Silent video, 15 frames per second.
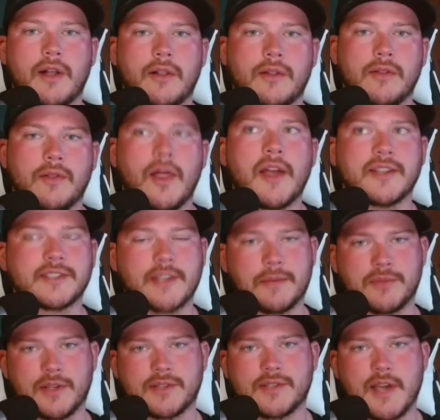a lot of
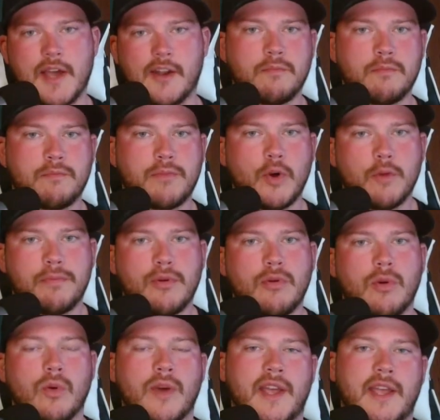skeptics kind of poo-poo
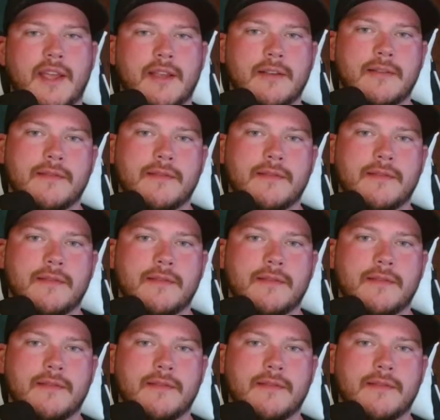away